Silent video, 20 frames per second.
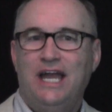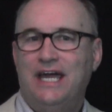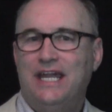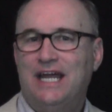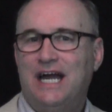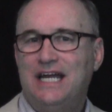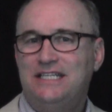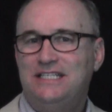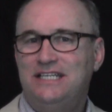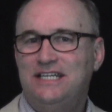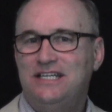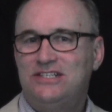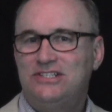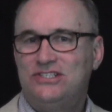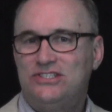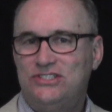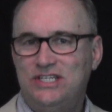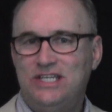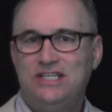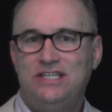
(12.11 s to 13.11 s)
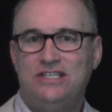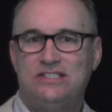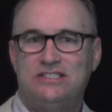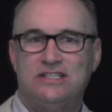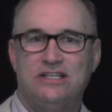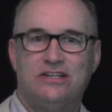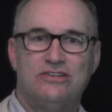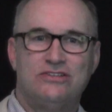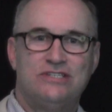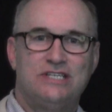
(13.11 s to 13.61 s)
and I teach city
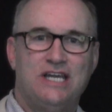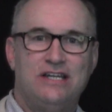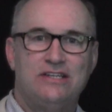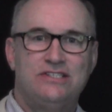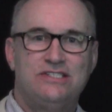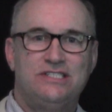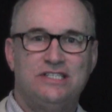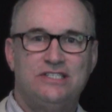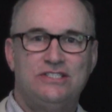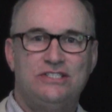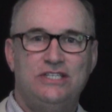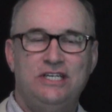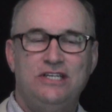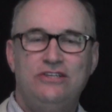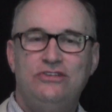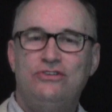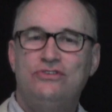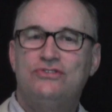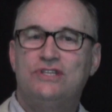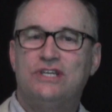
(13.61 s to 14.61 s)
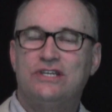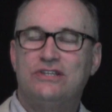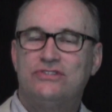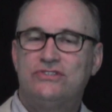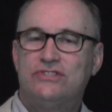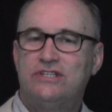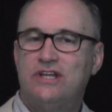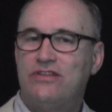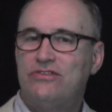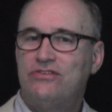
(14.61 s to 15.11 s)
slickers how to succeed using
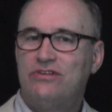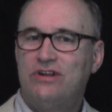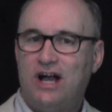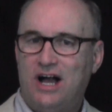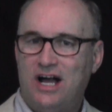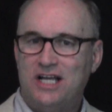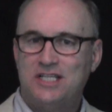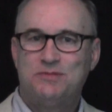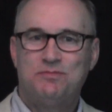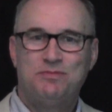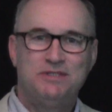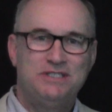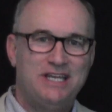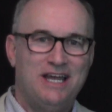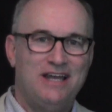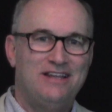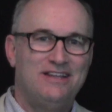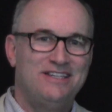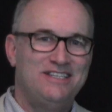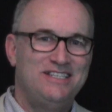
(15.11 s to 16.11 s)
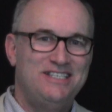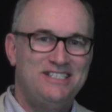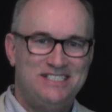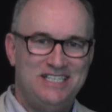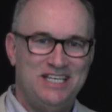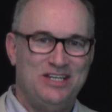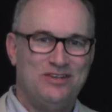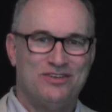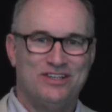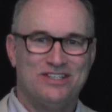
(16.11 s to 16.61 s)
Southern hospitality
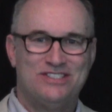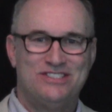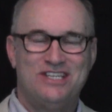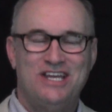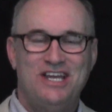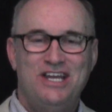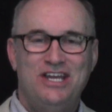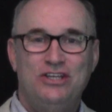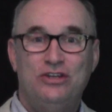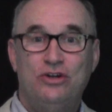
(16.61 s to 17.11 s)
secrets.